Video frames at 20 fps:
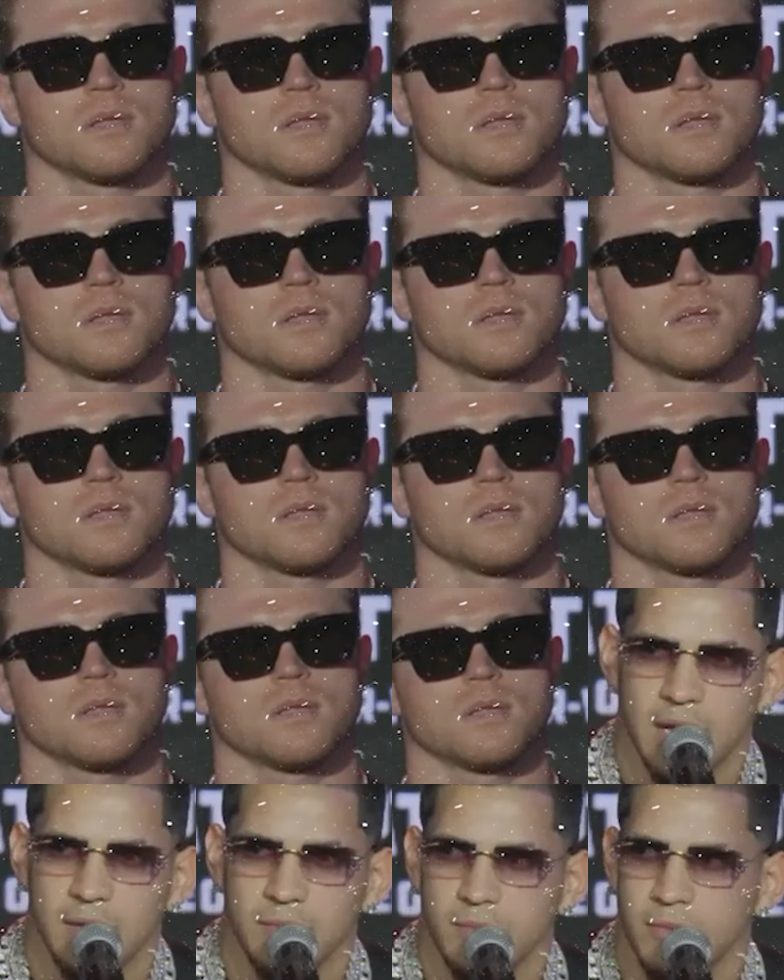y'all know it's not
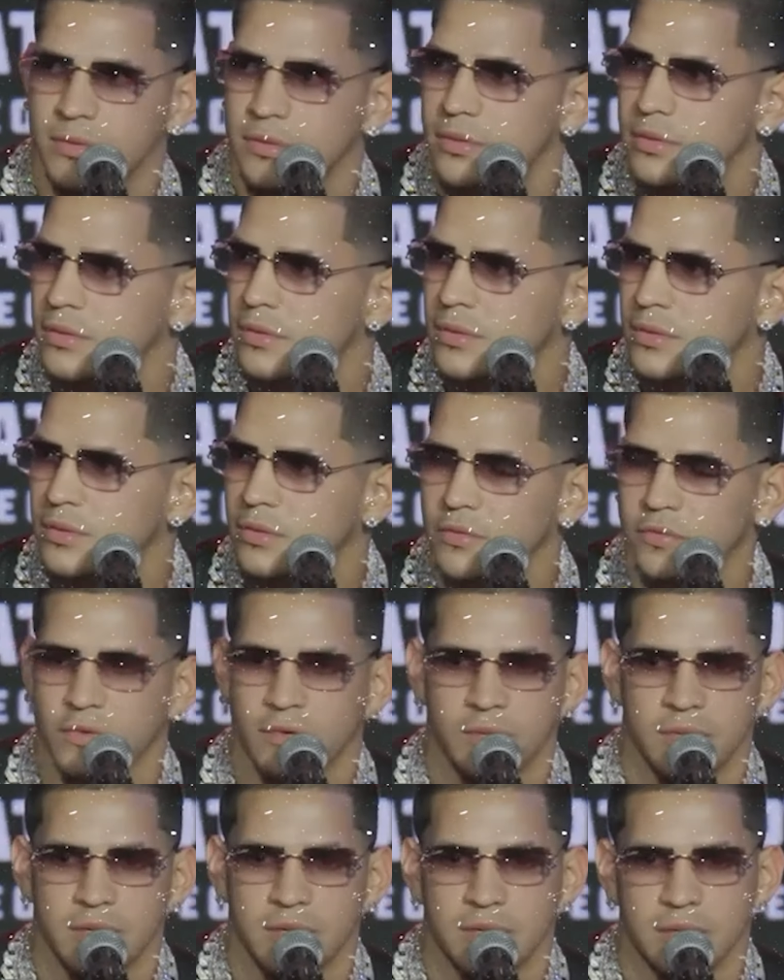going to happen
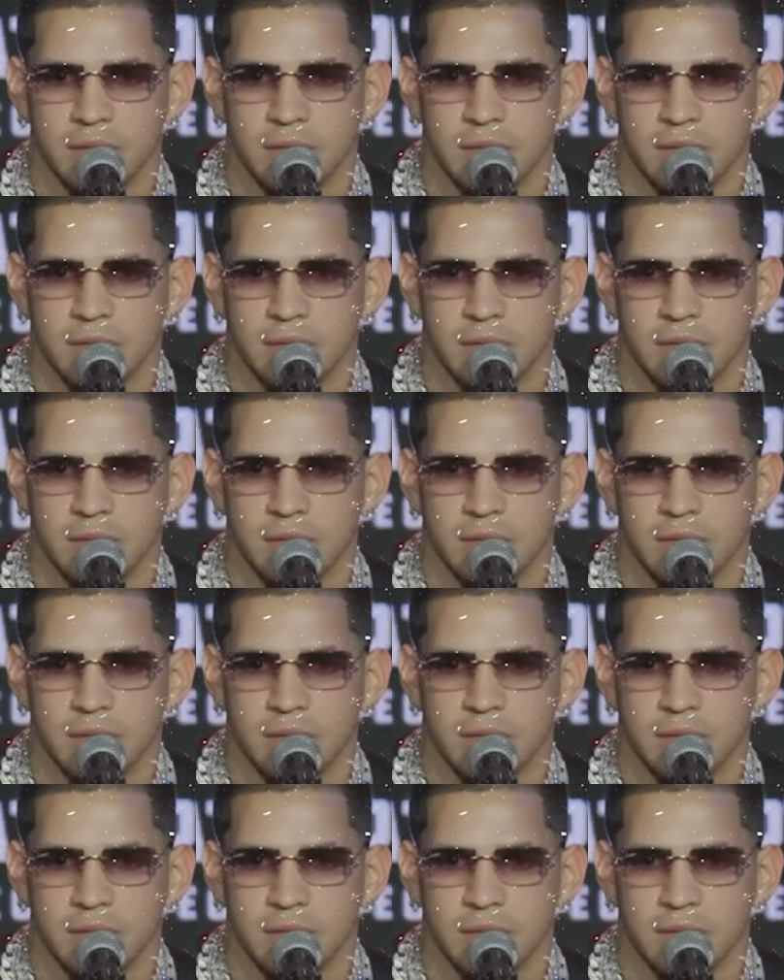for me,